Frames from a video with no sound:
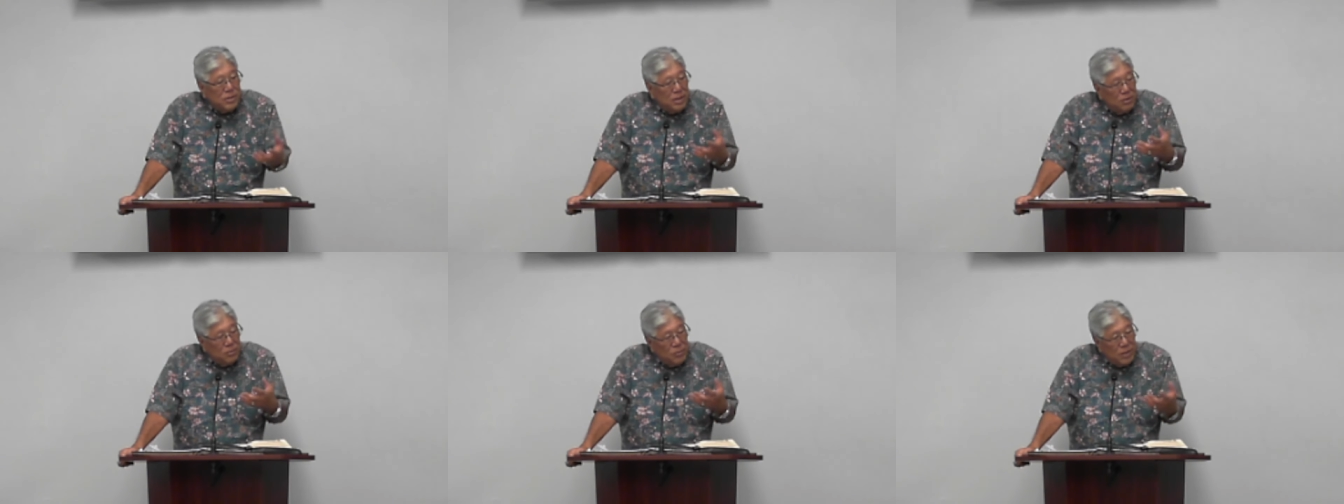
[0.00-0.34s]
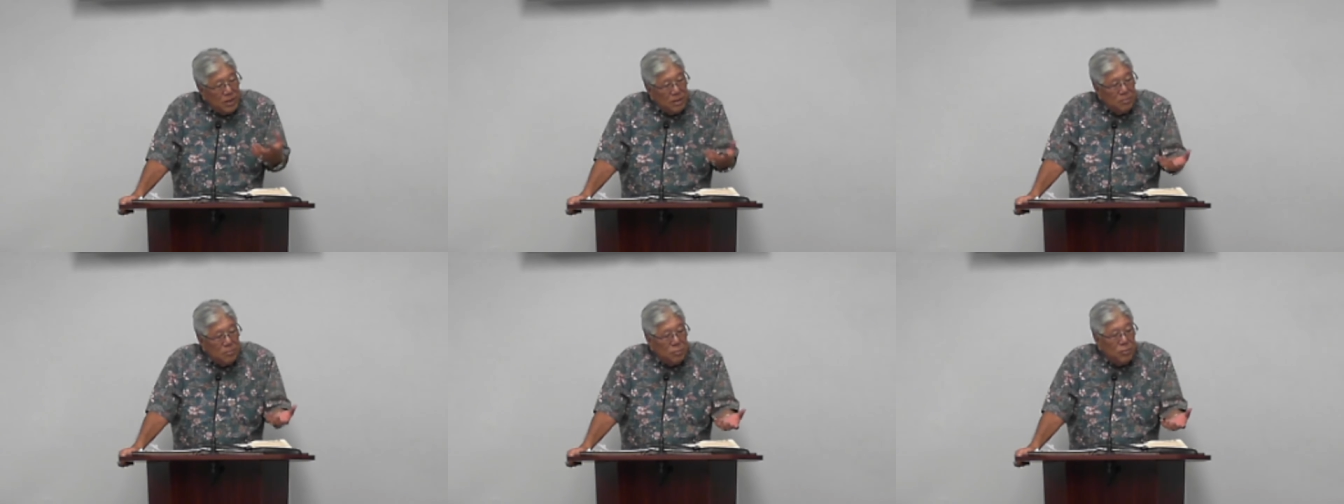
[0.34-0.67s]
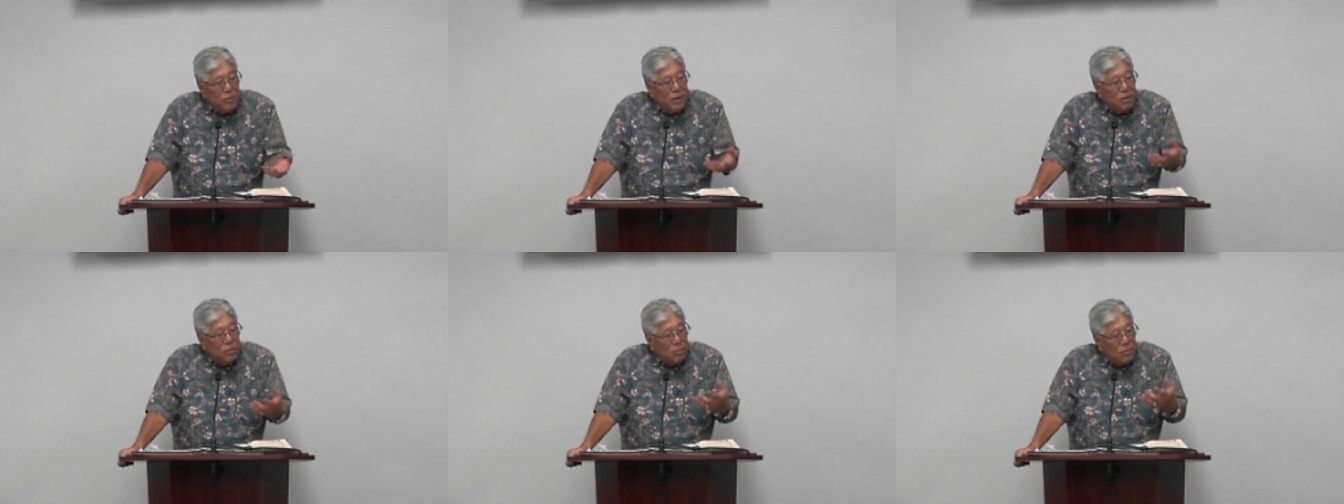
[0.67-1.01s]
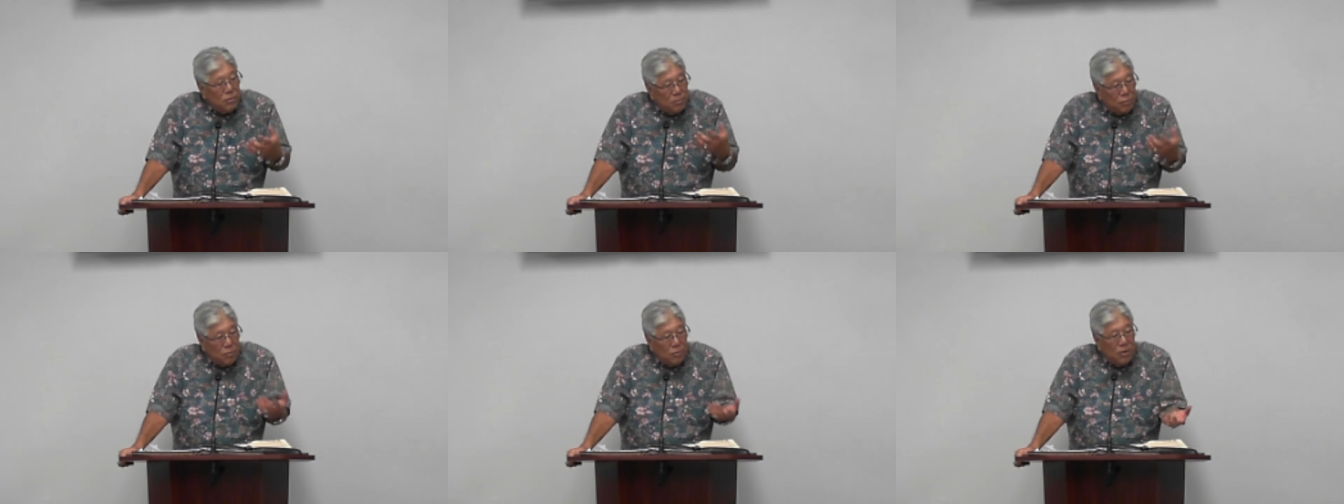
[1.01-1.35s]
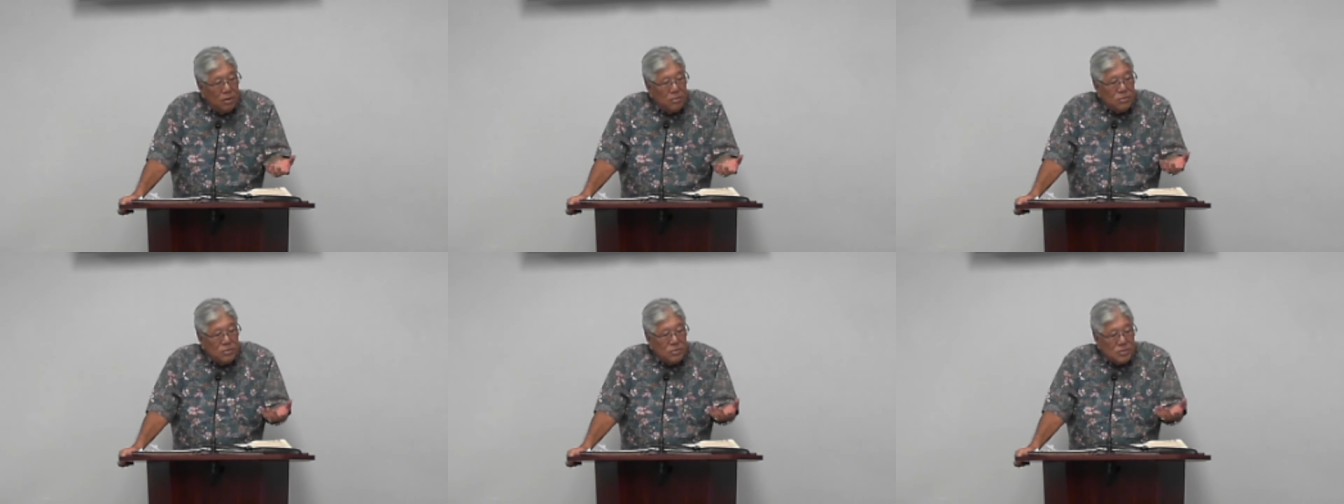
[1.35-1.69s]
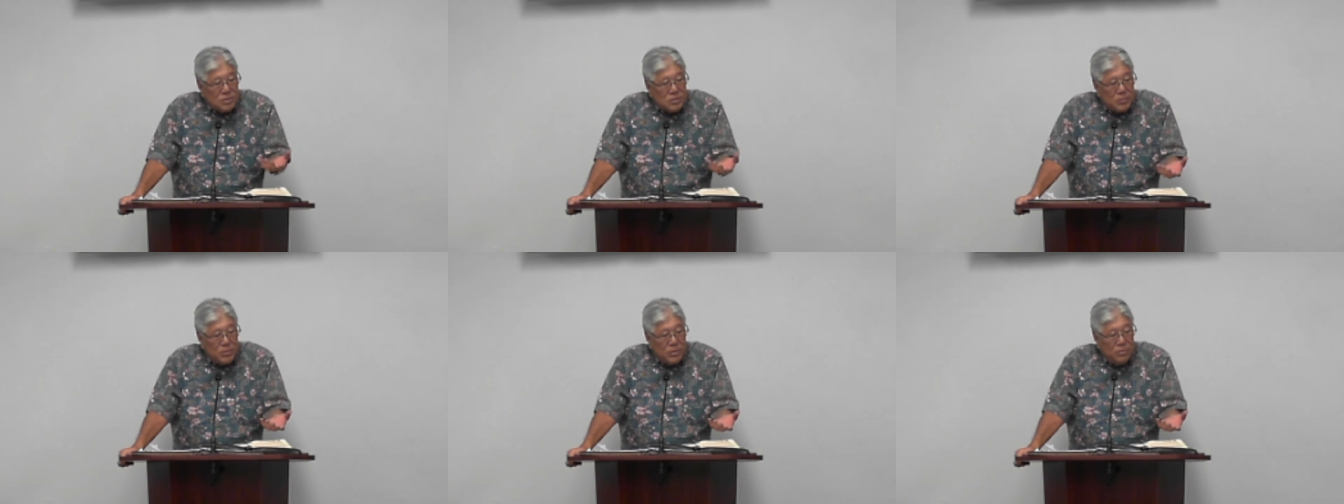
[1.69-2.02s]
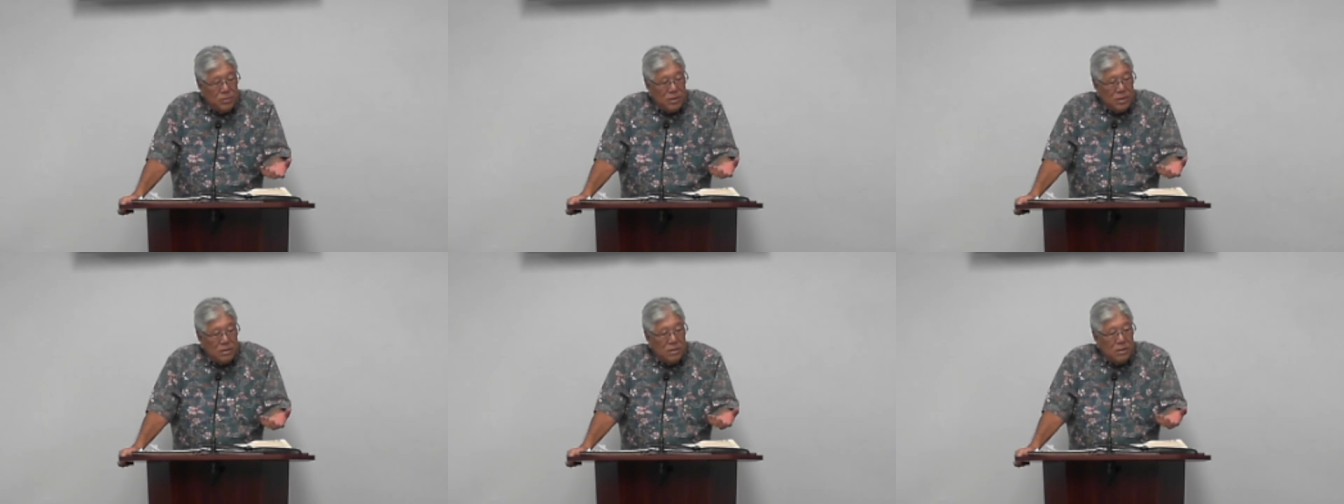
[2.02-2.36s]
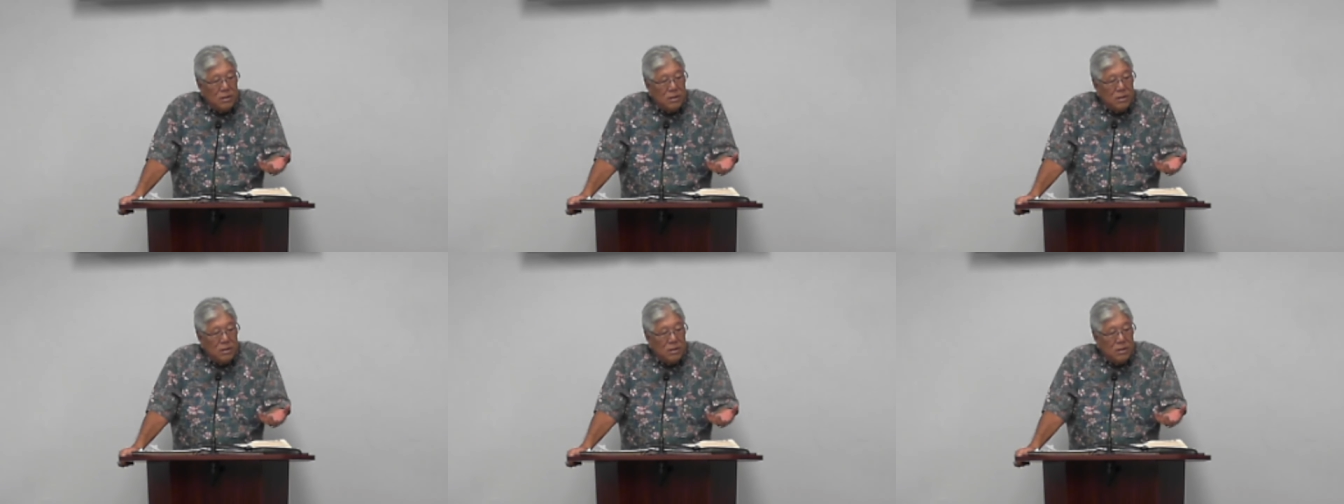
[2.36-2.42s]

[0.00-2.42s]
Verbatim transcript: Yet we can pray, Lord, pour out your Spirit